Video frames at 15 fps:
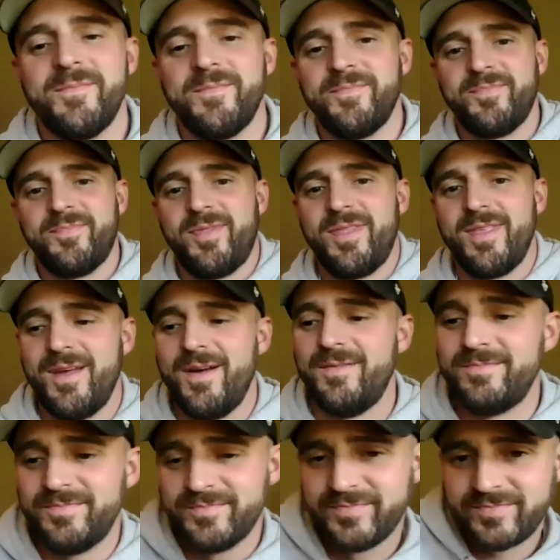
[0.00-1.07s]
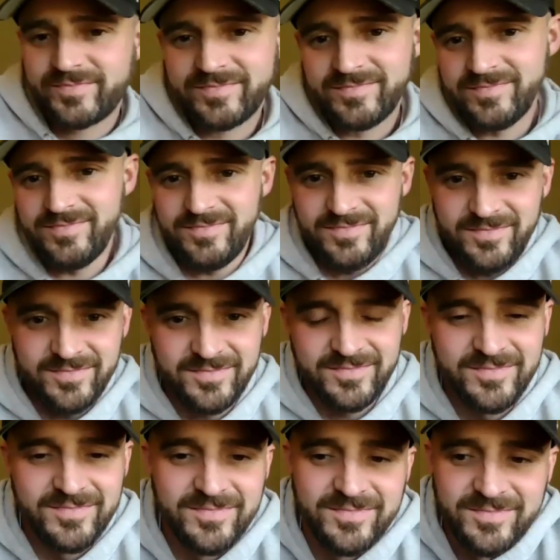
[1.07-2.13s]
she do
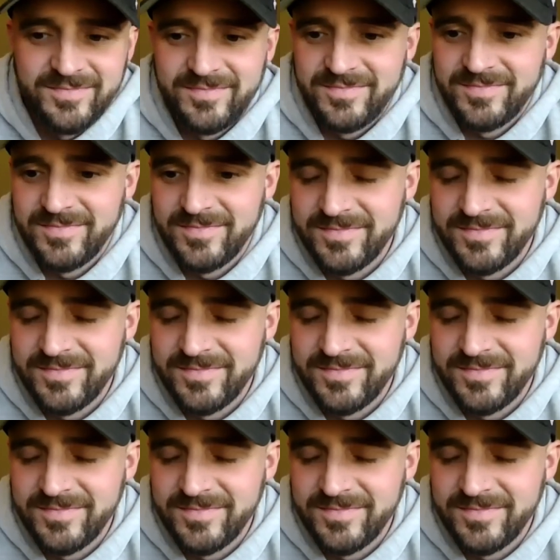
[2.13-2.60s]
this. You feel me?